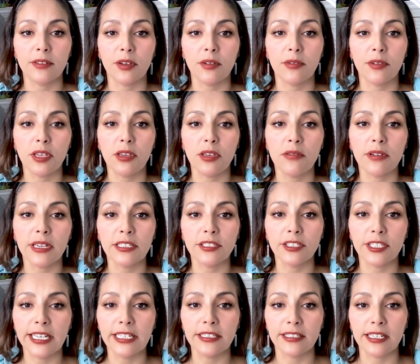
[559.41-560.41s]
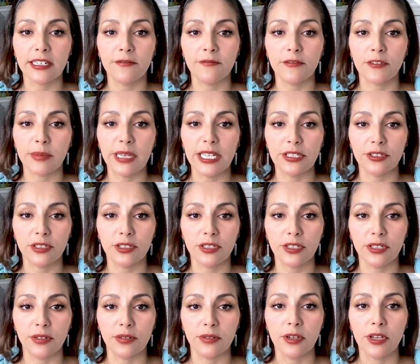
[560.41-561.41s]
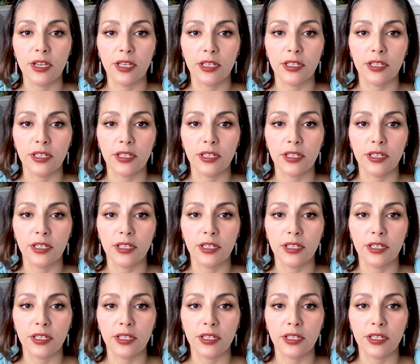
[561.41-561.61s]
So you can change that information too.